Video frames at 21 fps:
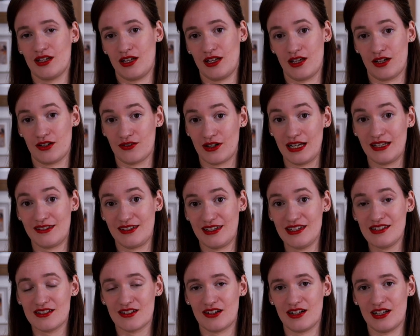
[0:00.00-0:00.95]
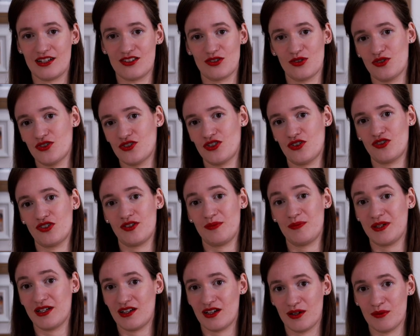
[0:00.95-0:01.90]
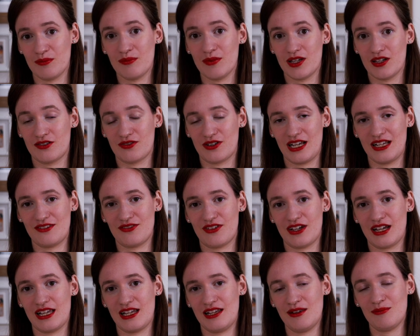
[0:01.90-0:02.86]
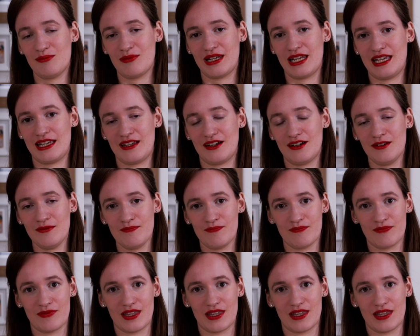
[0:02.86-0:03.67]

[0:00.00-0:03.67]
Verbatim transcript: a great teacher is also to become a great violin player.